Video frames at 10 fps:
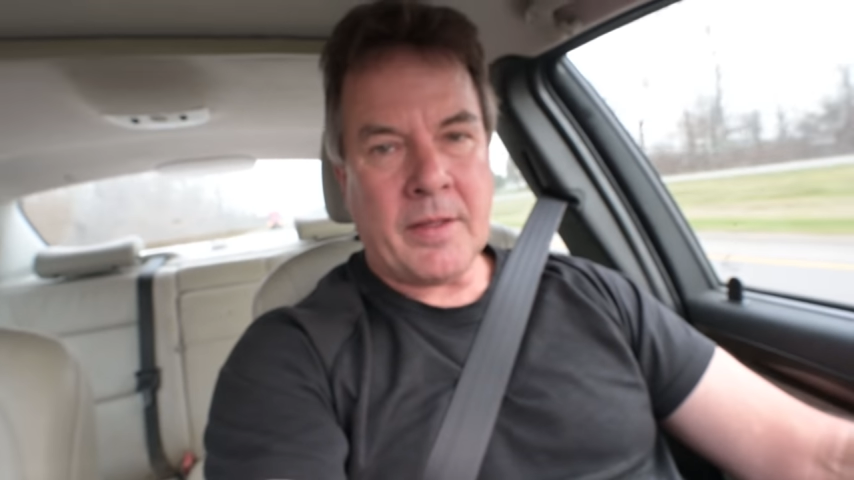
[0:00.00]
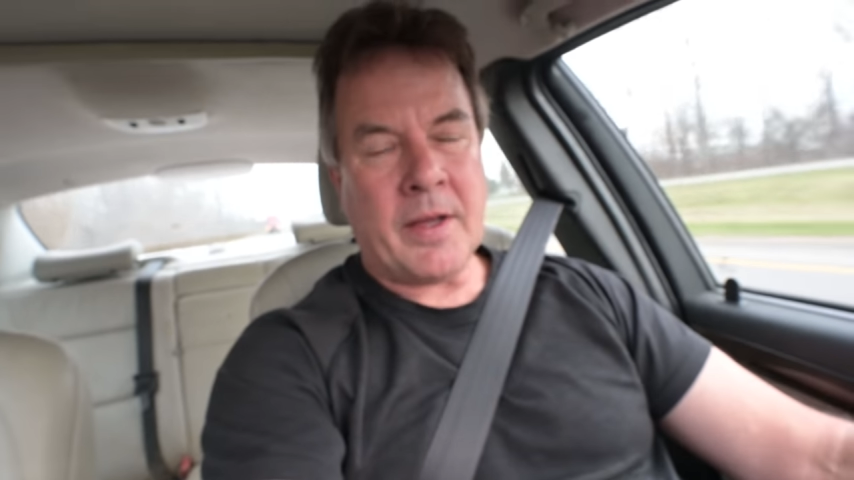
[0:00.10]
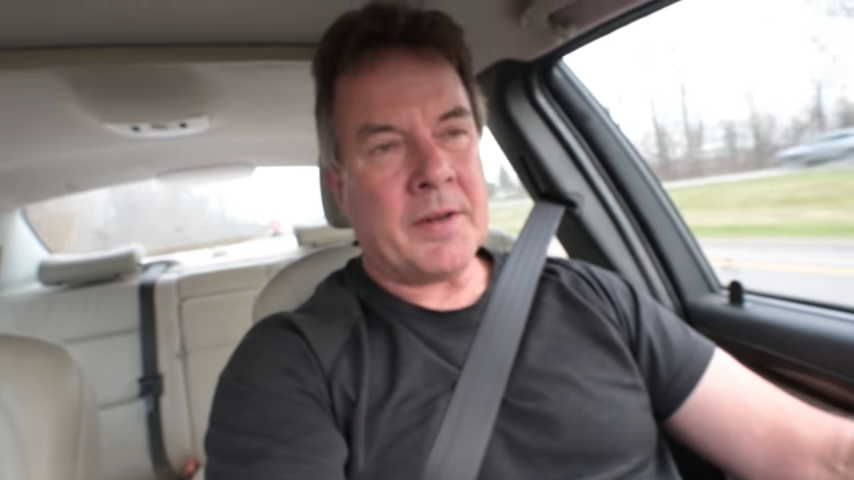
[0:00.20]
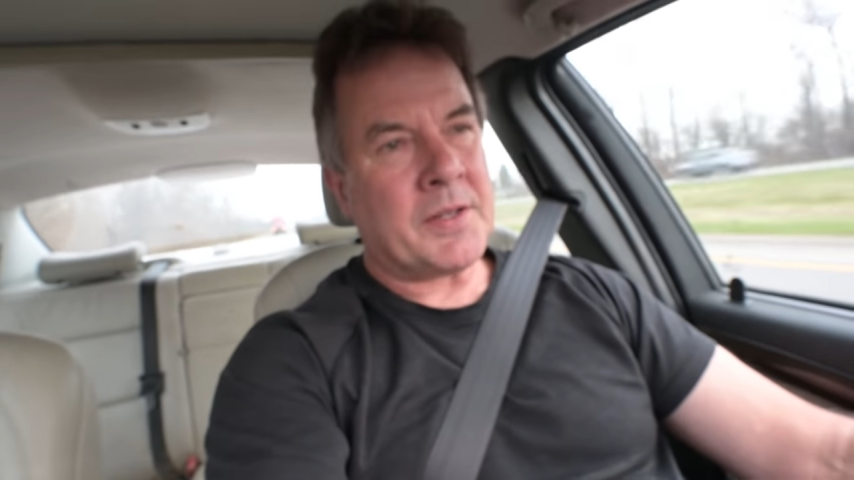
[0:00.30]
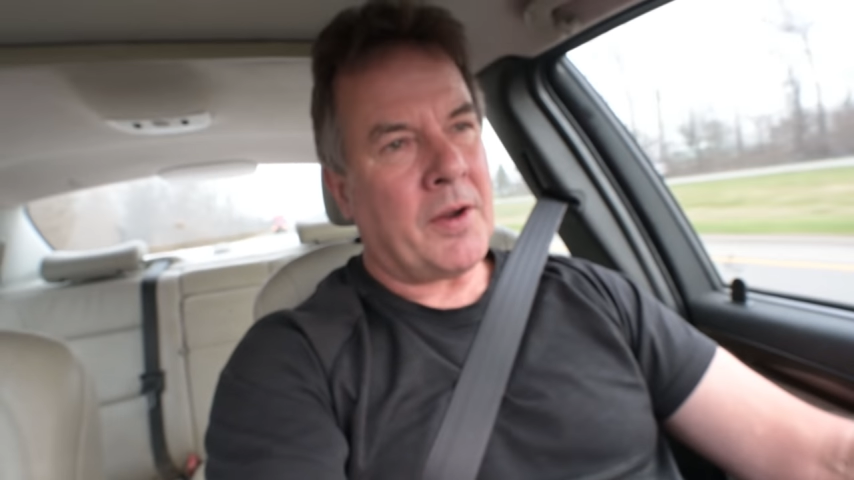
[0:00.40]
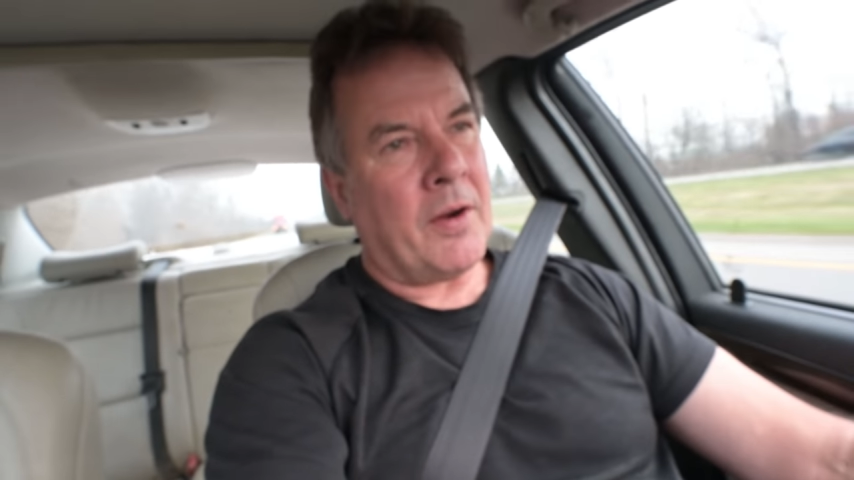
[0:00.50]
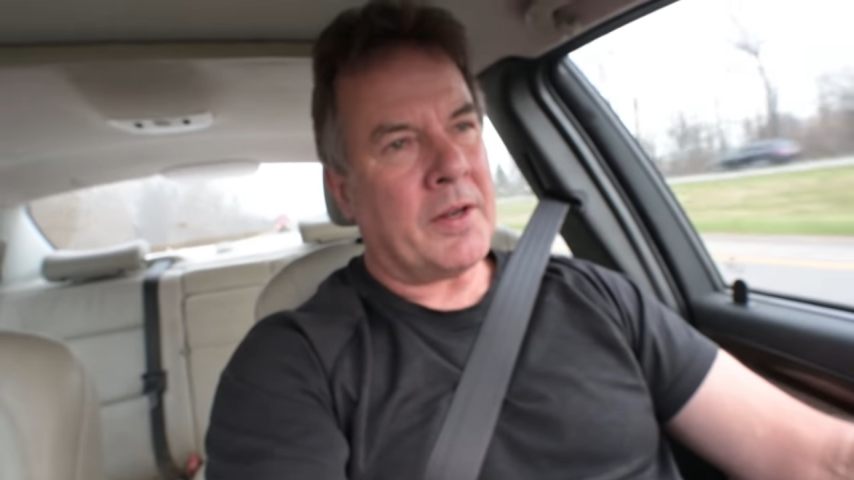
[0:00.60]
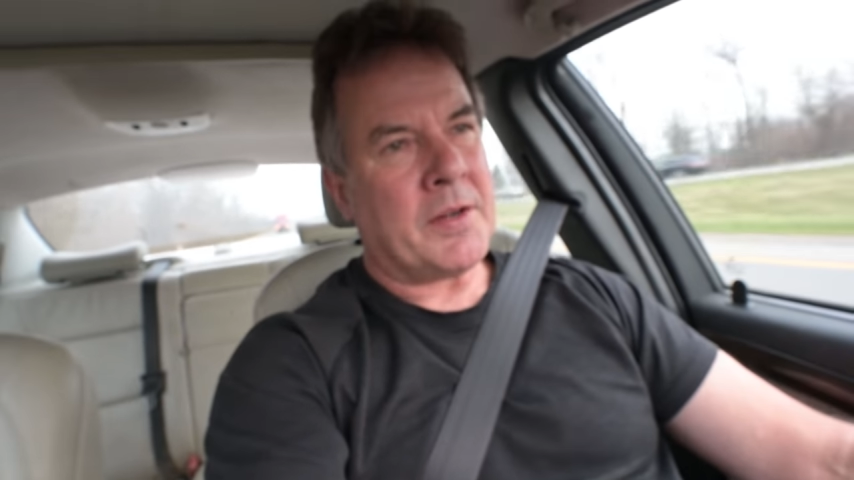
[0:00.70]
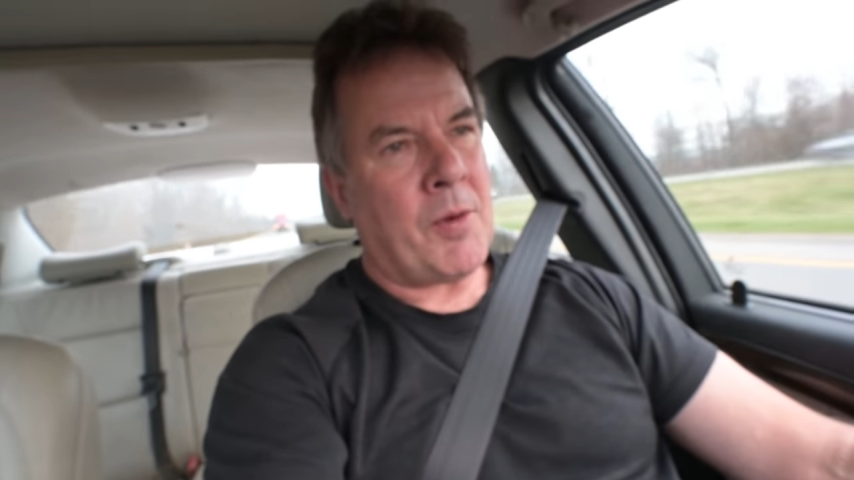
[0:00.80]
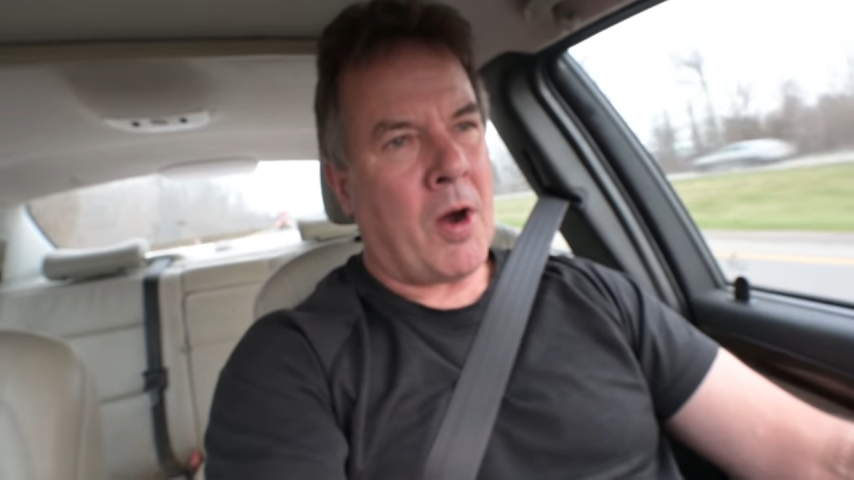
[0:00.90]
and then
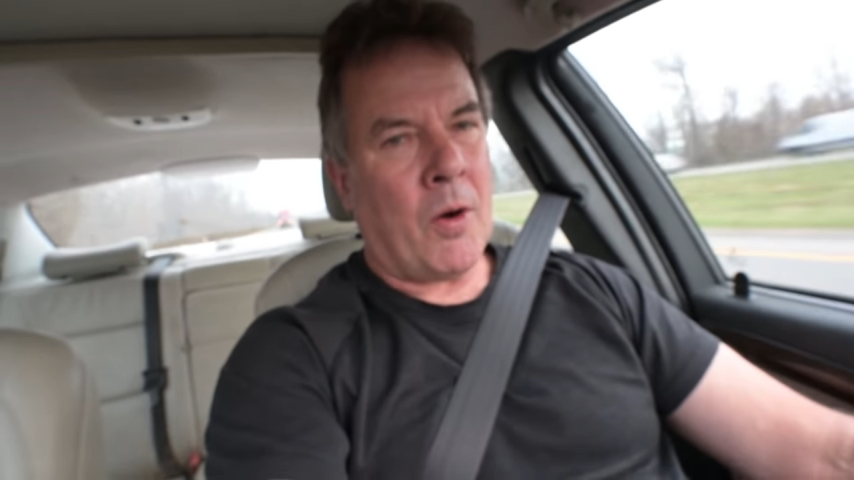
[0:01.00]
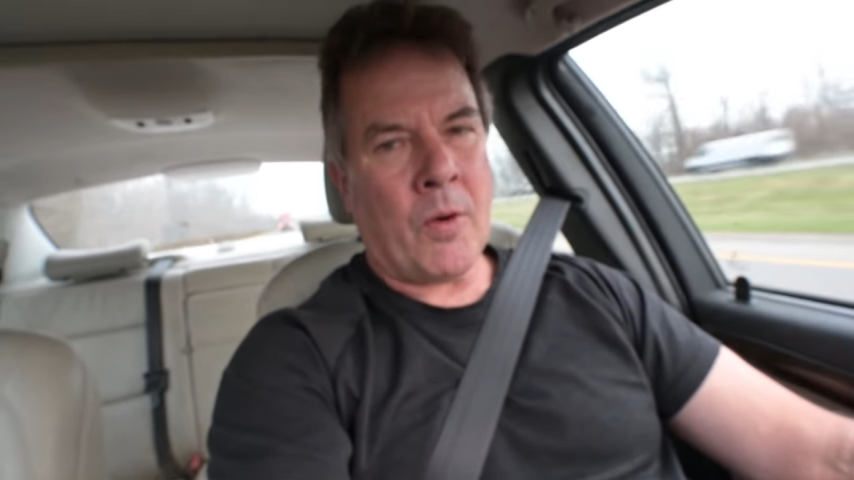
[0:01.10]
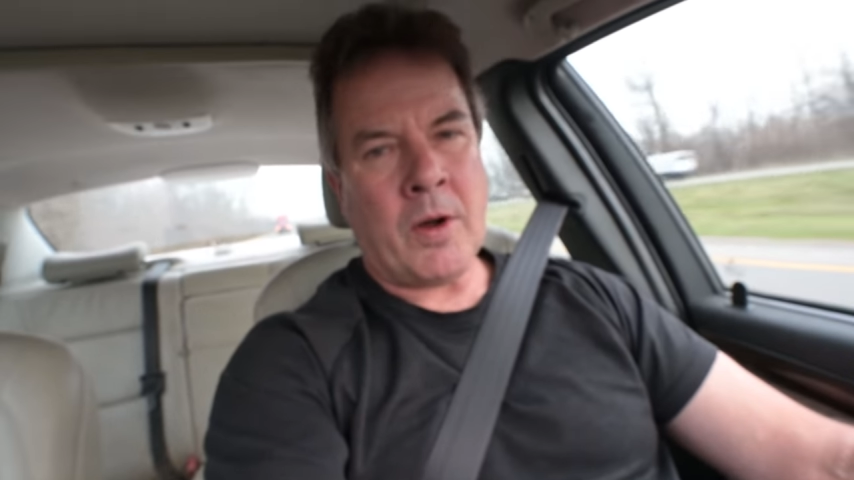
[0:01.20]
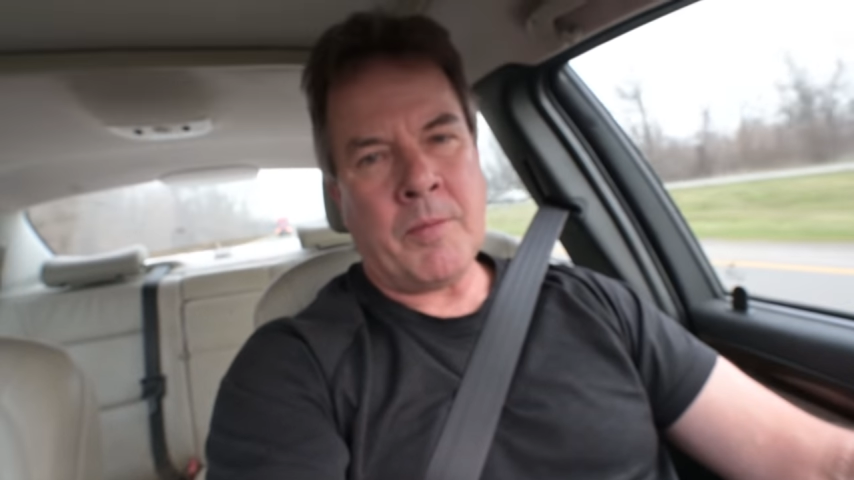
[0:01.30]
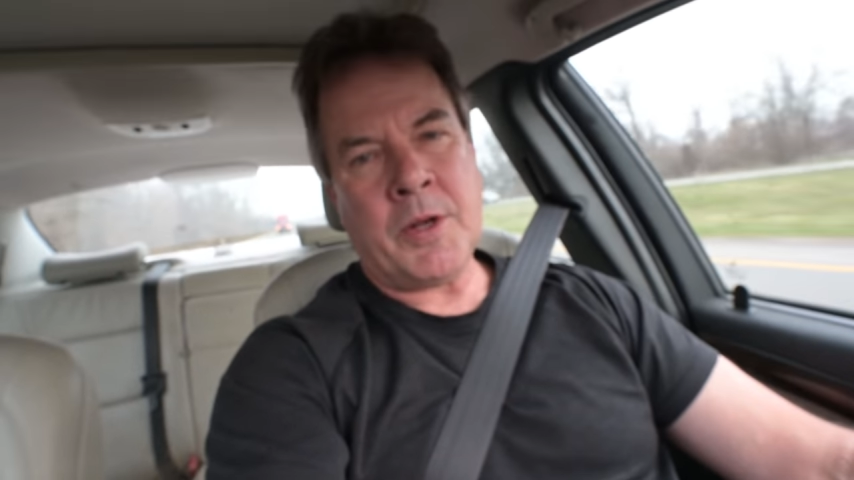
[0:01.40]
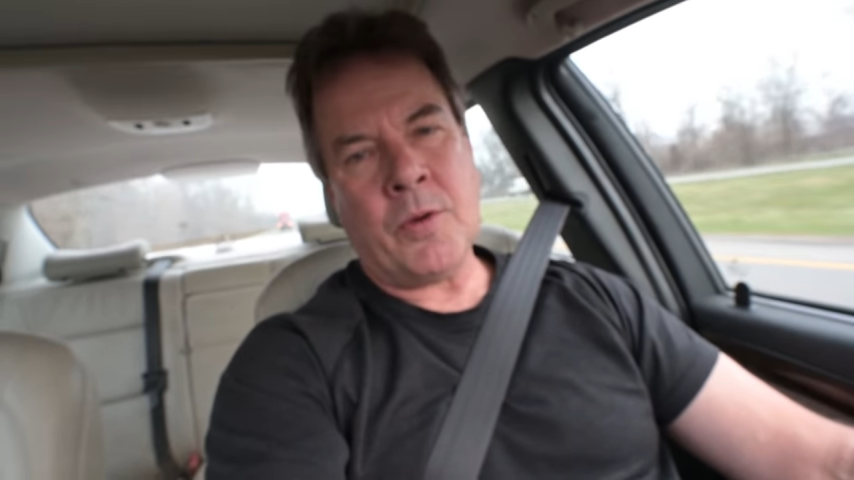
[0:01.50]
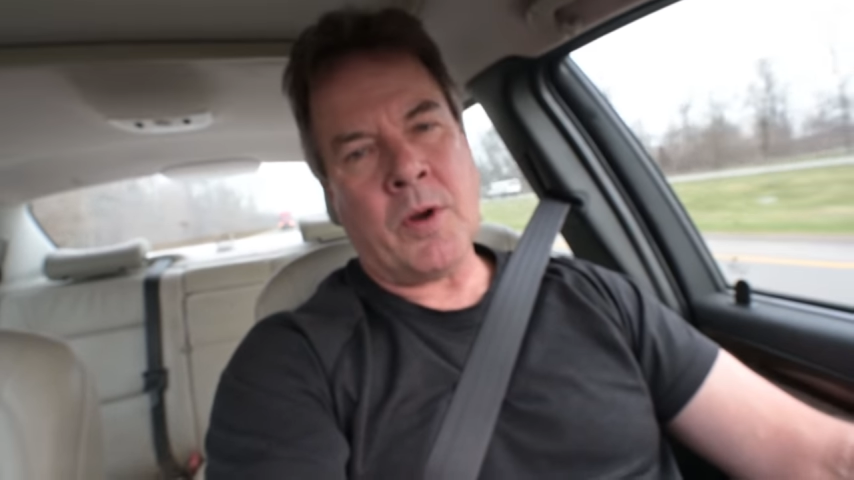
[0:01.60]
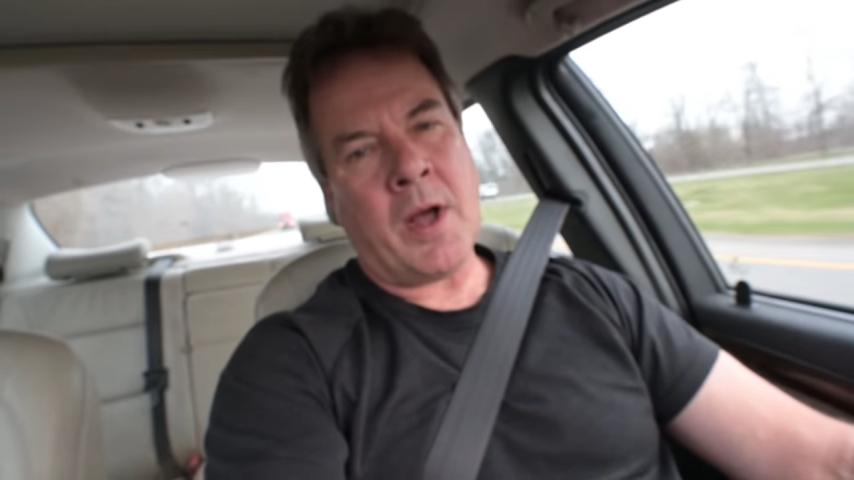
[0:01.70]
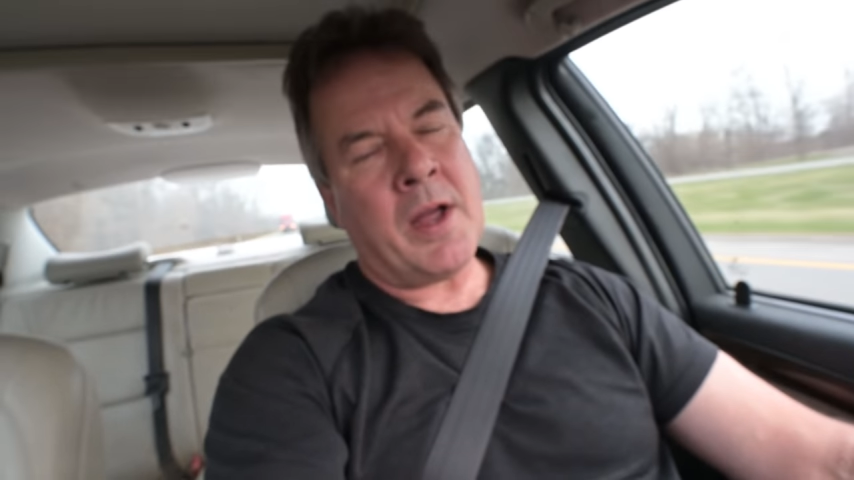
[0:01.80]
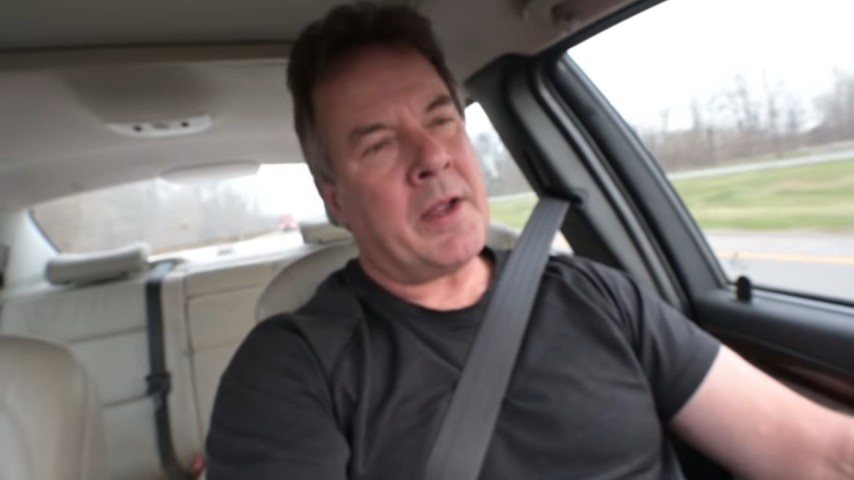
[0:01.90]
starting tomorrow, we're going to be
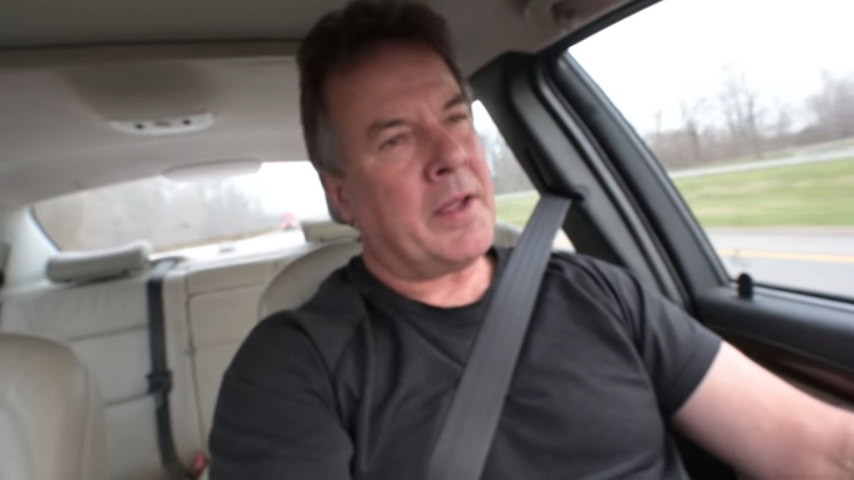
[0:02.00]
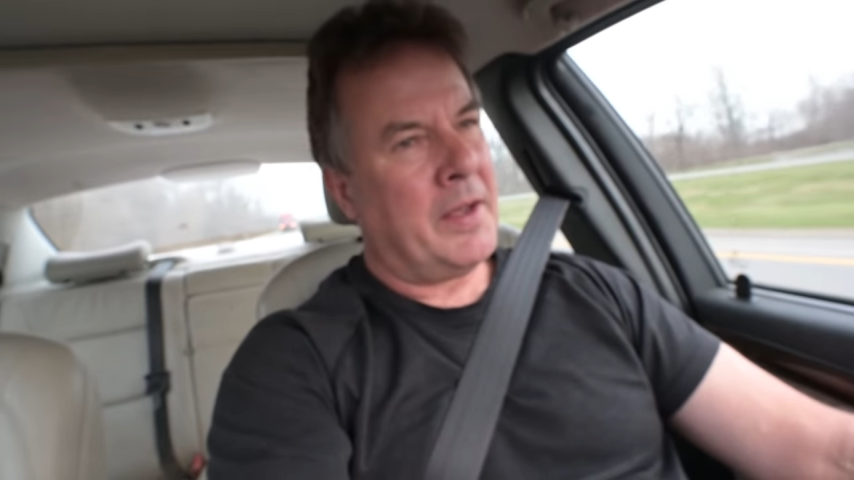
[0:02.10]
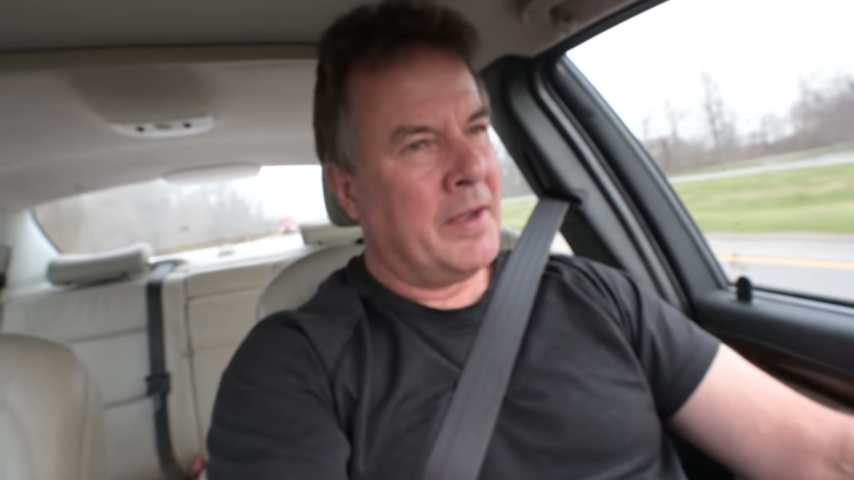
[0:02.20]
doing a hike